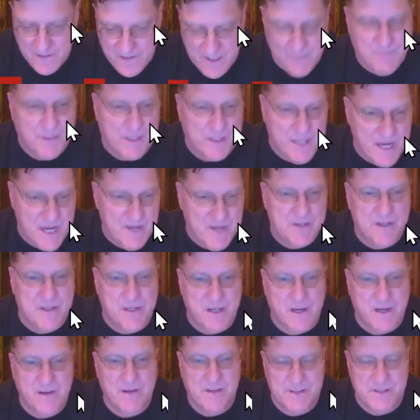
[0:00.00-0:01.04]
The
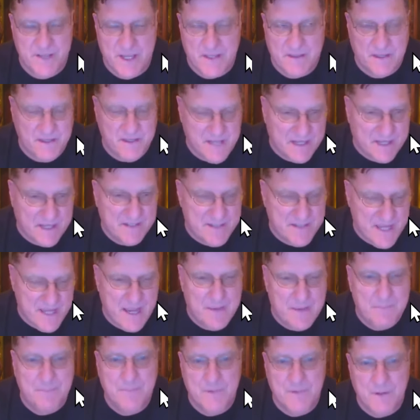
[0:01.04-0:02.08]
implication here is that the next
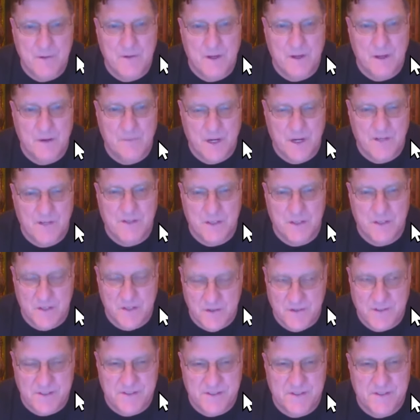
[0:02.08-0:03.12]
time Russia
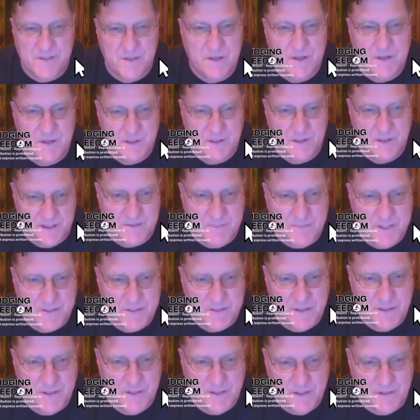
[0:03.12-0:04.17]
uses this
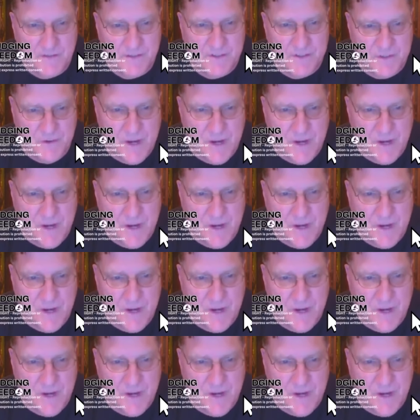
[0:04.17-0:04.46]
missile, it'll